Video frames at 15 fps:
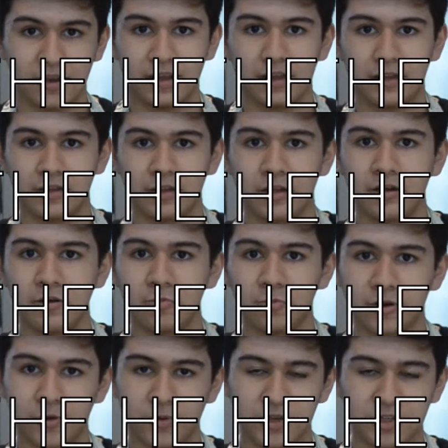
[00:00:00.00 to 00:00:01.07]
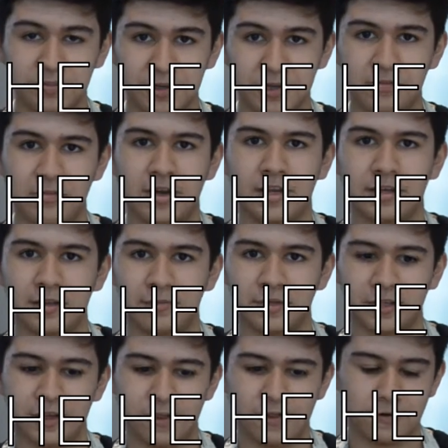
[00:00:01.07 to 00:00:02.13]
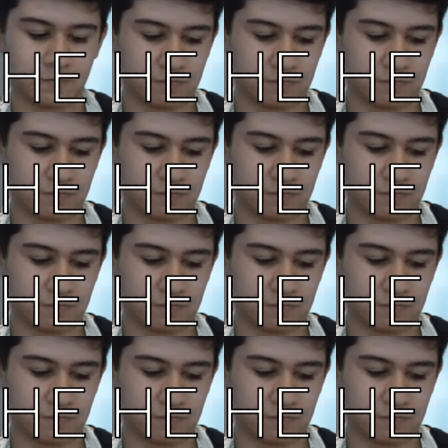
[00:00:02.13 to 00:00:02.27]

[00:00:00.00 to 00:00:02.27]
and then we're going to be combining them together.